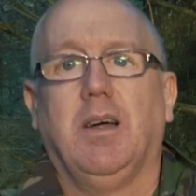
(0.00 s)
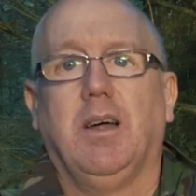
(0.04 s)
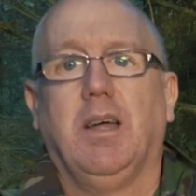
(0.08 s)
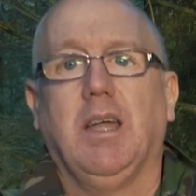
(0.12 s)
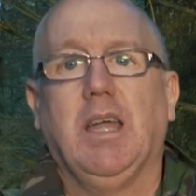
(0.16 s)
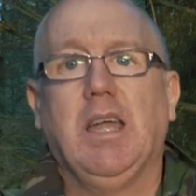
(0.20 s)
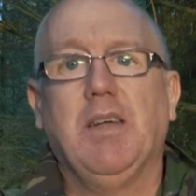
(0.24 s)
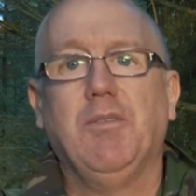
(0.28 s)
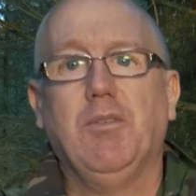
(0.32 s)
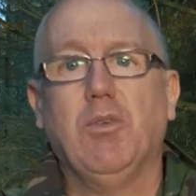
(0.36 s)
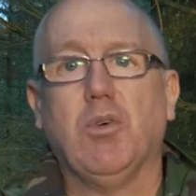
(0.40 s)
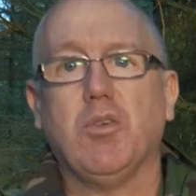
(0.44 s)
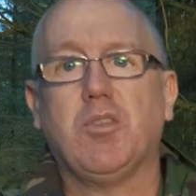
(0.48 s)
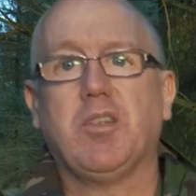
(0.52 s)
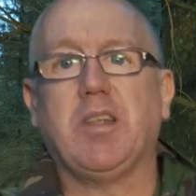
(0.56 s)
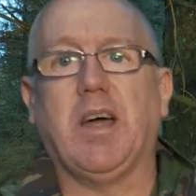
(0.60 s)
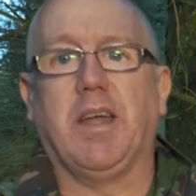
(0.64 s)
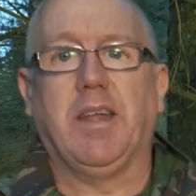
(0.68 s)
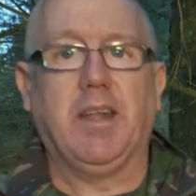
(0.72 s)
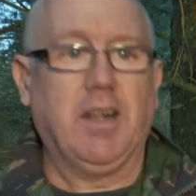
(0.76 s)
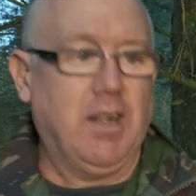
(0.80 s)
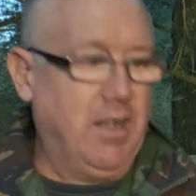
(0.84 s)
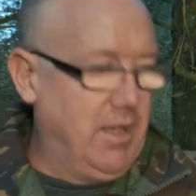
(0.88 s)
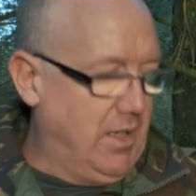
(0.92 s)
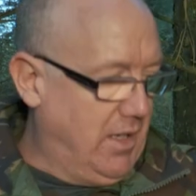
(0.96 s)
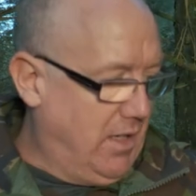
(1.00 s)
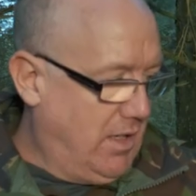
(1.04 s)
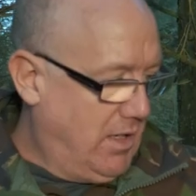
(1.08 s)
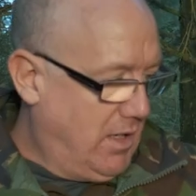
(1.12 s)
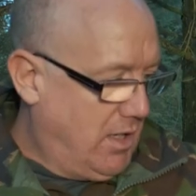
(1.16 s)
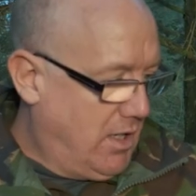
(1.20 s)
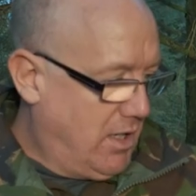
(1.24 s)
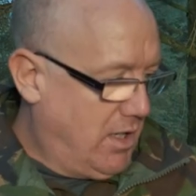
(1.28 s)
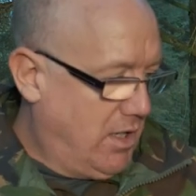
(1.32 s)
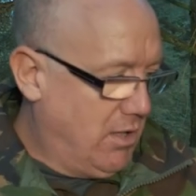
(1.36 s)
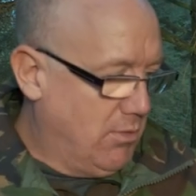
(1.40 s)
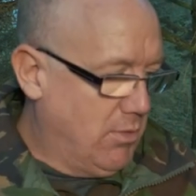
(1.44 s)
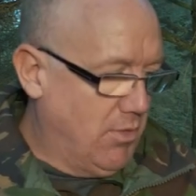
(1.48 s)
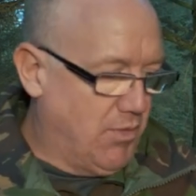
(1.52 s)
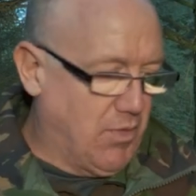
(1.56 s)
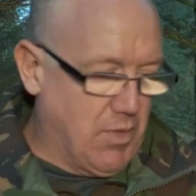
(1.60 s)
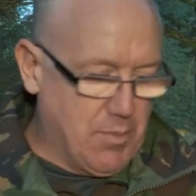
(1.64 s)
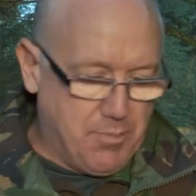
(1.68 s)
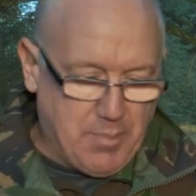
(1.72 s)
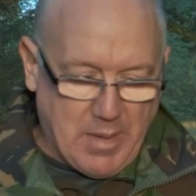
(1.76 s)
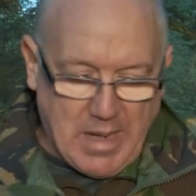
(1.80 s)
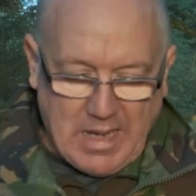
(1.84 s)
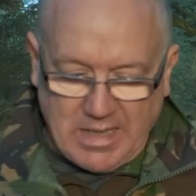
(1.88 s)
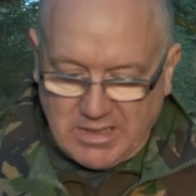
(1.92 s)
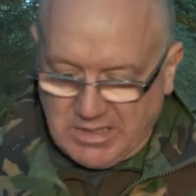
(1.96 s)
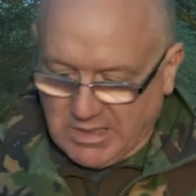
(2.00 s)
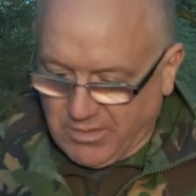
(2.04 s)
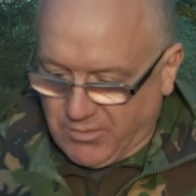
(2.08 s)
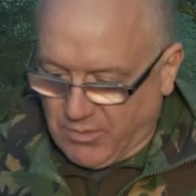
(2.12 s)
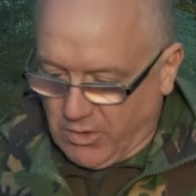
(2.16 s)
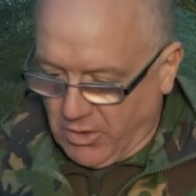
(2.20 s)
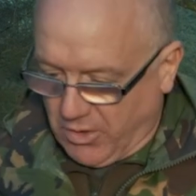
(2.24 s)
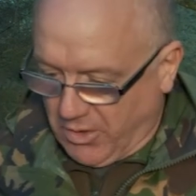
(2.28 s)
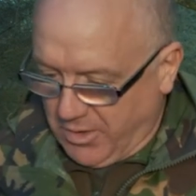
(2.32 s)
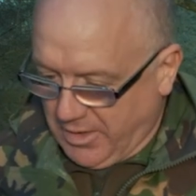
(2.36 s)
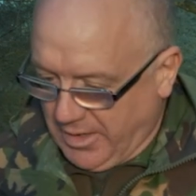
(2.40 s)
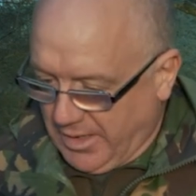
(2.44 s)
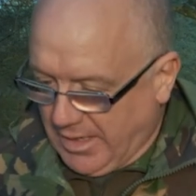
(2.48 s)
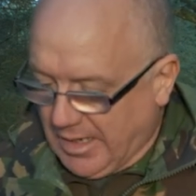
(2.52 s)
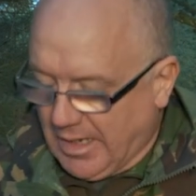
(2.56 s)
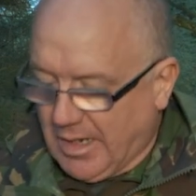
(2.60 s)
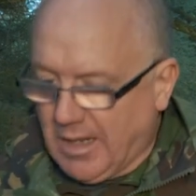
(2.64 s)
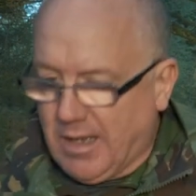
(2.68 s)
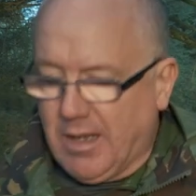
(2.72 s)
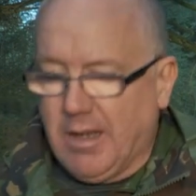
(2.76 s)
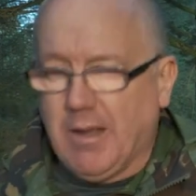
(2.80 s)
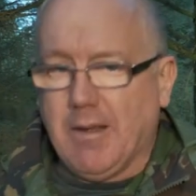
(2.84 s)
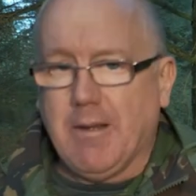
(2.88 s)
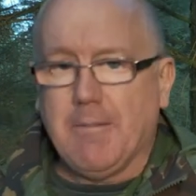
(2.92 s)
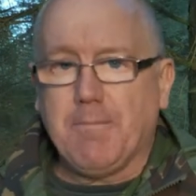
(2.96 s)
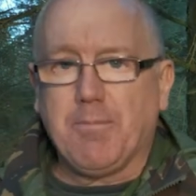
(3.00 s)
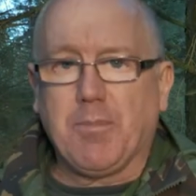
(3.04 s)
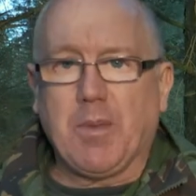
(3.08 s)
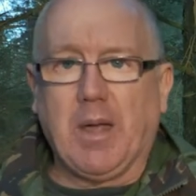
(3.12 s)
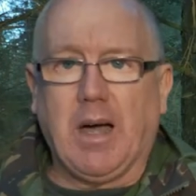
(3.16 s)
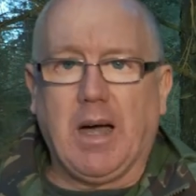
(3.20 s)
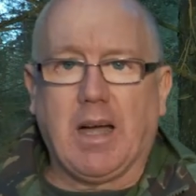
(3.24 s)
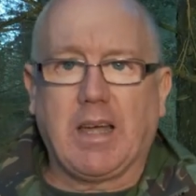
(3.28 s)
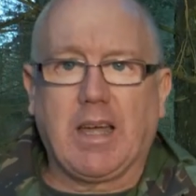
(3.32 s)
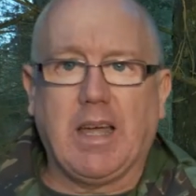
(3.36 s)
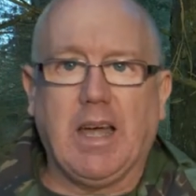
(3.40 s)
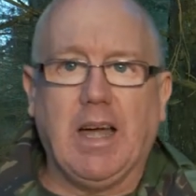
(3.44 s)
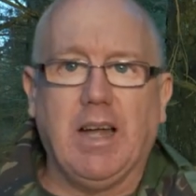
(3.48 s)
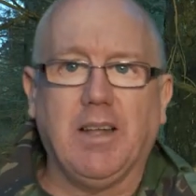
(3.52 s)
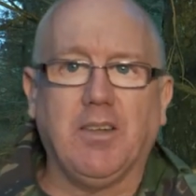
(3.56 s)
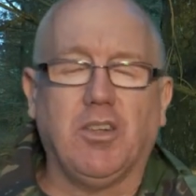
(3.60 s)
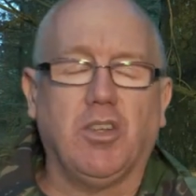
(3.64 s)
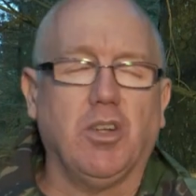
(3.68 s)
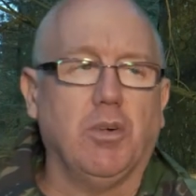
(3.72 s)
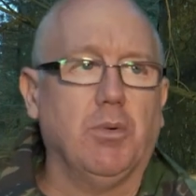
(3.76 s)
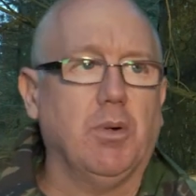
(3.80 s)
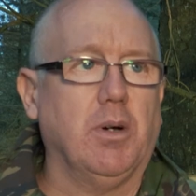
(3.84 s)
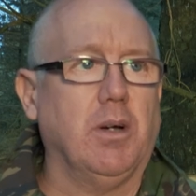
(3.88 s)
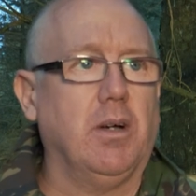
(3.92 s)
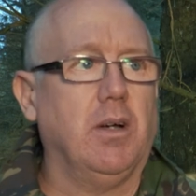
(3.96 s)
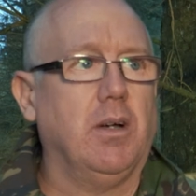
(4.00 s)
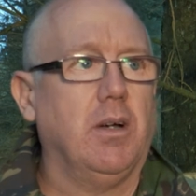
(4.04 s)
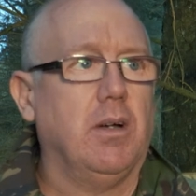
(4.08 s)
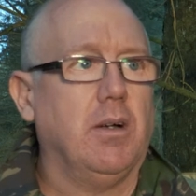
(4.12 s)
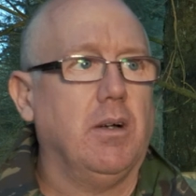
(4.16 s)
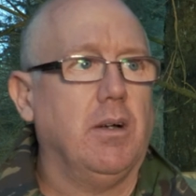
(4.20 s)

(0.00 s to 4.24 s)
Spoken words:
Even though technically with the bags I've got on here I can do a